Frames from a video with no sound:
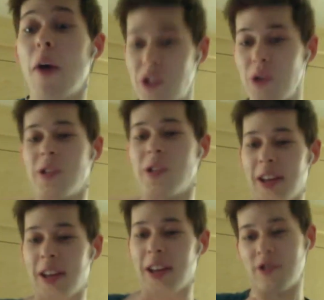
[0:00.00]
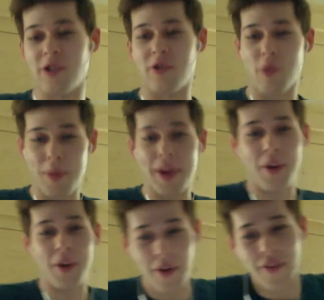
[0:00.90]
she was like, Nick's just repeating
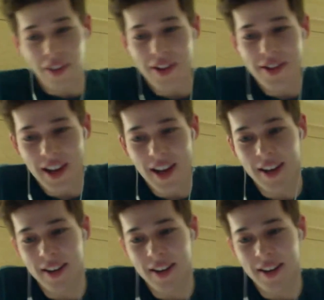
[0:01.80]
what Phil is saying.